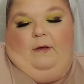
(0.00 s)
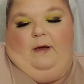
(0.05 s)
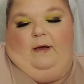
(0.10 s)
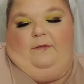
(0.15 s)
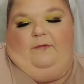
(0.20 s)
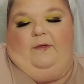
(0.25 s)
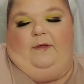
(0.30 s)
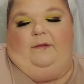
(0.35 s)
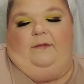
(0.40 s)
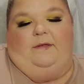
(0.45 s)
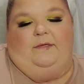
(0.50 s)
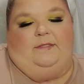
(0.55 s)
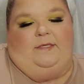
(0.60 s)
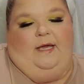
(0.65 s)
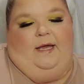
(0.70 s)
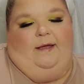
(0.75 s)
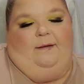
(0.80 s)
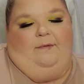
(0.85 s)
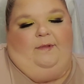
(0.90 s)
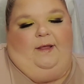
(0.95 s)
I think this
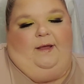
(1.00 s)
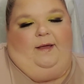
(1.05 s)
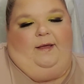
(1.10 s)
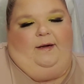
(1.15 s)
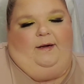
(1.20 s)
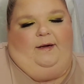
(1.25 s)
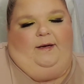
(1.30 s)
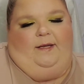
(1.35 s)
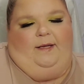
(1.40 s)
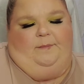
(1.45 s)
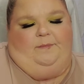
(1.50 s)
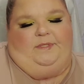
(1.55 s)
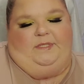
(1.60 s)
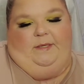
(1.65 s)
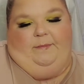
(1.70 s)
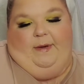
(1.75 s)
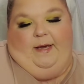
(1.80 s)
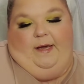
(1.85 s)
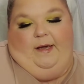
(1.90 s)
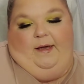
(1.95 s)
came like in an
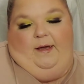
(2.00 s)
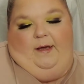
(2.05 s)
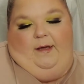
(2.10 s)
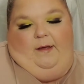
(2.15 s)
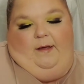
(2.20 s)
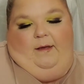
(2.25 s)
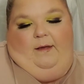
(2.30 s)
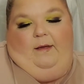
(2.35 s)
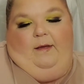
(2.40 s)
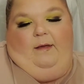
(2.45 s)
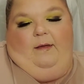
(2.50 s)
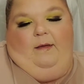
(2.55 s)
Ipsy bag,